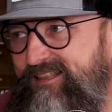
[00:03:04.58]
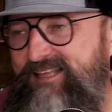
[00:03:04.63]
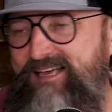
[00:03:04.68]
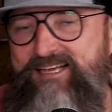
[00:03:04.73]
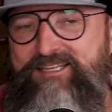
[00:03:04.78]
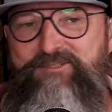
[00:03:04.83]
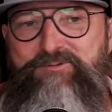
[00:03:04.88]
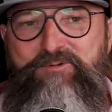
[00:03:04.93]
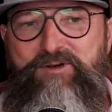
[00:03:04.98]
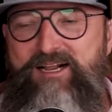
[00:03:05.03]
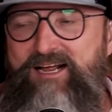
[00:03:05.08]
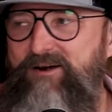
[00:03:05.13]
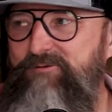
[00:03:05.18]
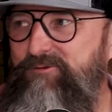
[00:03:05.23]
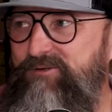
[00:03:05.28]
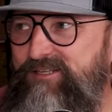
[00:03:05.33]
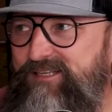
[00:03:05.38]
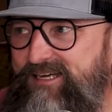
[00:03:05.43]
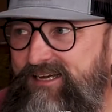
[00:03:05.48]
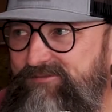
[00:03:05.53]
And that's what I
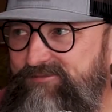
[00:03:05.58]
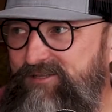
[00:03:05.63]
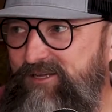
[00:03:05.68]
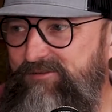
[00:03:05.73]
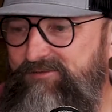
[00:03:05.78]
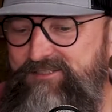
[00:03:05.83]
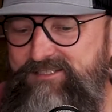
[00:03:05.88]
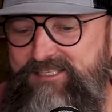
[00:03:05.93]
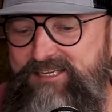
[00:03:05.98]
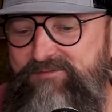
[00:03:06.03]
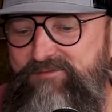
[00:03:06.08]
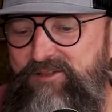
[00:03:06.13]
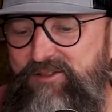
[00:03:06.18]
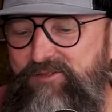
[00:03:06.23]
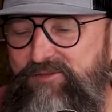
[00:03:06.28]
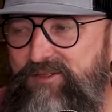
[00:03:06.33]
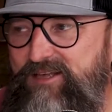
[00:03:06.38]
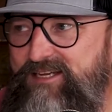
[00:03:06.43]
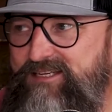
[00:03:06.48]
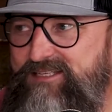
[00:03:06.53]
really have loved is even
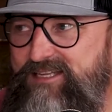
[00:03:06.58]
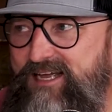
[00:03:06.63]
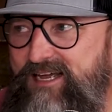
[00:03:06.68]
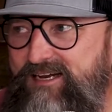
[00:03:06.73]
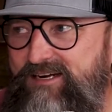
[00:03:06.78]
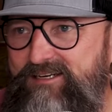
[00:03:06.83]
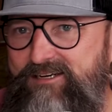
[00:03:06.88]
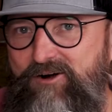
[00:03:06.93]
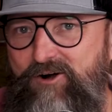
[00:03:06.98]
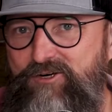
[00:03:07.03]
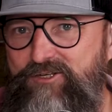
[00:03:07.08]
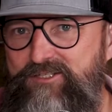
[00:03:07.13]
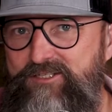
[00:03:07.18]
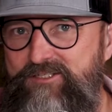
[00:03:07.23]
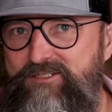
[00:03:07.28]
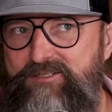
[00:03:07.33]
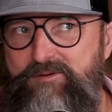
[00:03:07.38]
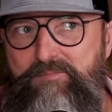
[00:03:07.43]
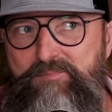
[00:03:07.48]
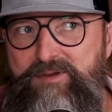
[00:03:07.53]
the things that are
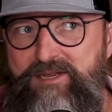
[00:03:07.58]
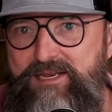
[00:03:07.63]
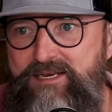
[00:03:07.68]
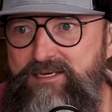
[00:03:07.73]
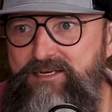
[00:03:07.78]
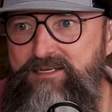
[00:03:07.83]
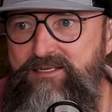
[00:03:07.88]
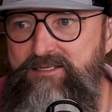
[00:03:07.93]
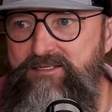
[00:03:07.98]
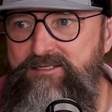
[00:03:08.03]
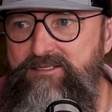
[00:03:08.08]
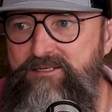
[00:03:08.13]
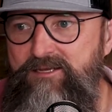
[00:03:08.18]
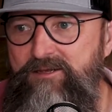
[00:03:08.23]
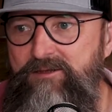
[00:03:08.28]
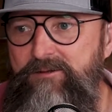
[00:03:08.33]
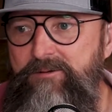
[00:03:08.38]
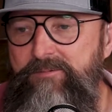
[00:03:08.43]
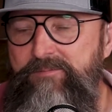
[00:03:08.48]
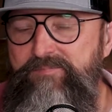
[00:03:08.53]
just opinions
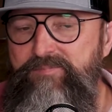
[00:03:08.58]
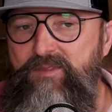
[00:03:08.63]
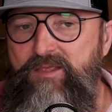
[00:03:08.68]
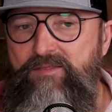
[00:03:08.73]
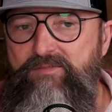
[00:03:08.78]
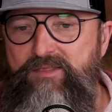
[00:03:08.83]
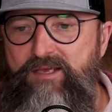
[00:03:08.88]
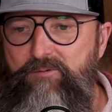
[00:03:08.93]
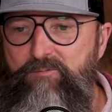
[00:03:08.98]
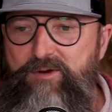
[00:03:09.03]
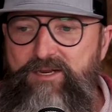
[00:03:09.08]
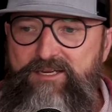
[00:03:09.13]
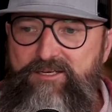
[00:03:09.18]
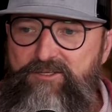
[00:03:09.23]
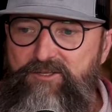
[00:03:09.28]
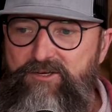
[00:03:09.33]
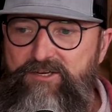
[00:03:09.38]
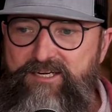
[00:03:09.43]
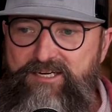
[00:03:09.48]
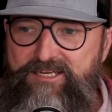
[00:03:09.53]
that we
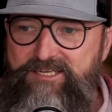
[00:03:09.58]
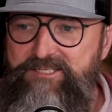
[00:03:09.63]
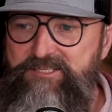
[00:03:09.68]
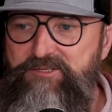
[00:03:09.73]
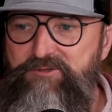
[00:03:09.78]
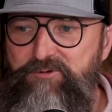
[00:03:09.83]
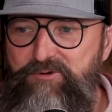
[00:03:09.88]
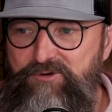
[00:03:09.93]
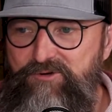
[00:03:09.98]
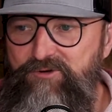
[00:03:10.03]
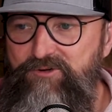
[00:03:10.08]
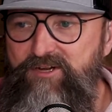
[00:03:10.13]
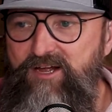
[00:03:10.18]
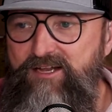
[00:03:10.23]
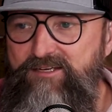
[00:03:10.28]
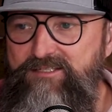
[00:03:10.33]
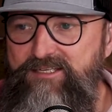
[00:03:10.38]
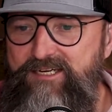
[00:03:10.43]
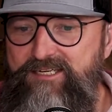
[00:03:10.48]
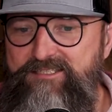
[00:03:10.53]
can look in a historical
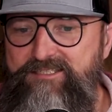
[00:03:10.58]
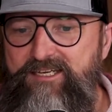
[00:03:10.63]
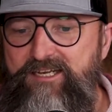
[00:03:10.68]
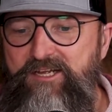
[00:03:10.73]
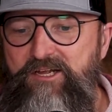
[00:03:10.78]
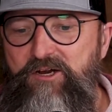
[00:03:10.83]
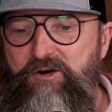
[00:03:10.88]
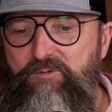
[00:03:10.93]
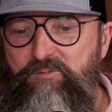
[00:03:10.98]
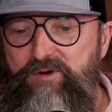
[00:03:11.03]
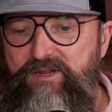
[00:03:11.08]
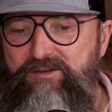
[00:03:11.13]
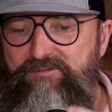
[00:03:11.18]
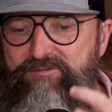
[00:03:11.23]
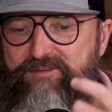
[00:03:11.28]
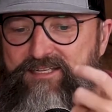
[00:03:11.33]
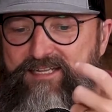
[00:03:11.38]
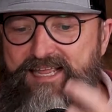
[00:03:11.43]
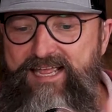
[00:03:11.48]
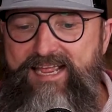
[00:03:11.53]
context, we
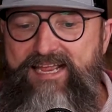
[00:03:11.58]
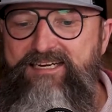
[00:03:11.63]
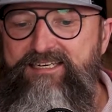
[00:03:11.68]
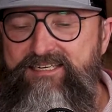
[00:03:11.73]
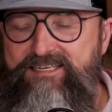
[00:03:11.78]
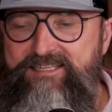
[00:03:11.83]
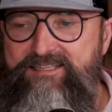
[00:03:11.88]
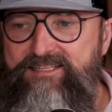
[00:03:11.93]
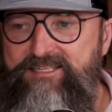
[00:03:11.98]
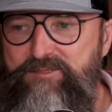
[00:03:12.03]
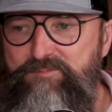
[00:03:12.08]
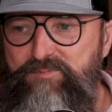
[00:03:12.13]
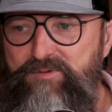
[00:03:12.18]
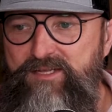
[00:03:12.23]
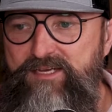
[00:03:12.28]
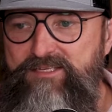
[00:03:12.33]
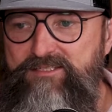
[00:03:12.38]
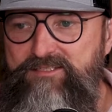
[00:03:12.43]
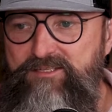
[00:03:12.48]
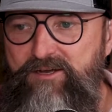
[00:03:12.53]
have landed in this
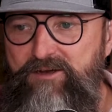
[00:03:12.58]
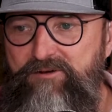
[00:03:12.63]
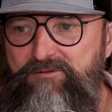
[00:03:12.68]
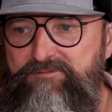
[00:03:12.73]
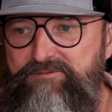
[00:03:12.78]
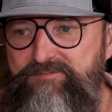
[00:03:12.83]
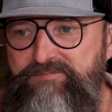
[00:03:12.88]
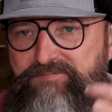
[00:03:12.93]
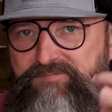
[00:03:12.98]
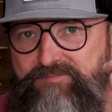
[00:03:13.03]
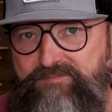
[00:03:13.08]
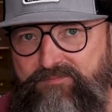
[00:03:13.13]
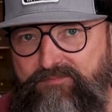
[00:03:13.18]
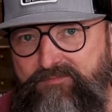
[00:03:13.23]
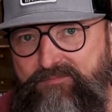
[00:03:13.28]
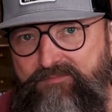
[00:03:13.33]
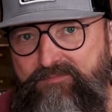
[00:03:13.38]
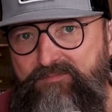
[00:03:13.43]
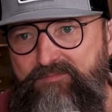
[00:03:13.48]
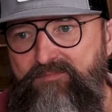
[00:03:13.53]
place of,
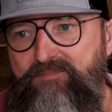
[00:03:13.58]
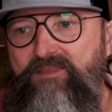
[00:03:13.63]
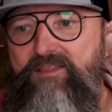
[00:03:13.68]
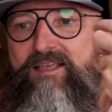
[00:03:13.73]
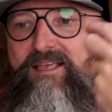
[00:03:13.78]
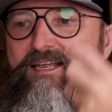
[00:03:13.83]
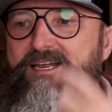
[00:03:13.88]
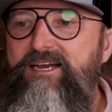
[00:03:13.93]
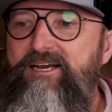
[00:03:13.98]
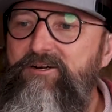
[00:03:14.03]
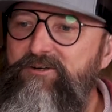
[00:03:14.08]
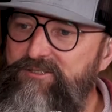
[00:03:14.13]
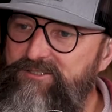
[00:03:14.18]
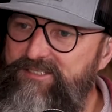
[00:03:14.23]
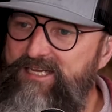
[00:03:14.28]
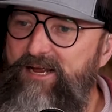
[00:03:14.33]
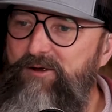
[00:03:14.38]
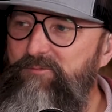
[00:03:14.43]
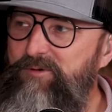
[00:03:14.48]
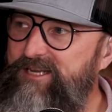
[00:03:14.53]

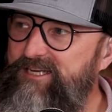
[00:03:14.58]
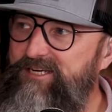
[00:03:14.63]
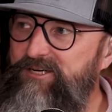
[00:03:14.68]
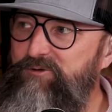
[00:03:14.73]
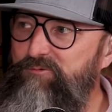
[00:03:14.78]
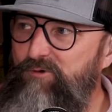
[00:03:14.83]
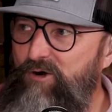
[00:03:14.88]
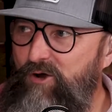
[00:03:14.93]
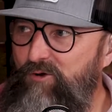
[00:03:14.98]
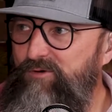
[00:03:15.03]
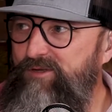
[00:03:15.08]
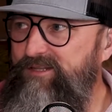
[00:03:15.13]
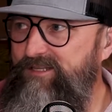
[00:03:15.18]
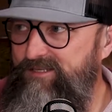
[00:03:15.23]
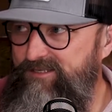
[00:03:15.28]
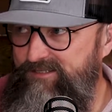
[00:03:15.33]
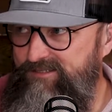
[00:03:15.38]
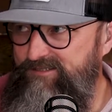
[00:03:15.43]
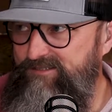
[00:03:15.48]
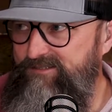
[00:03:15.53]
here's how we can grow in
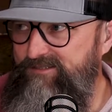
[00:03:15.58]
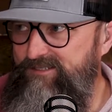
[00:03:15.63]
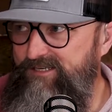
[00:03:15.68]
this.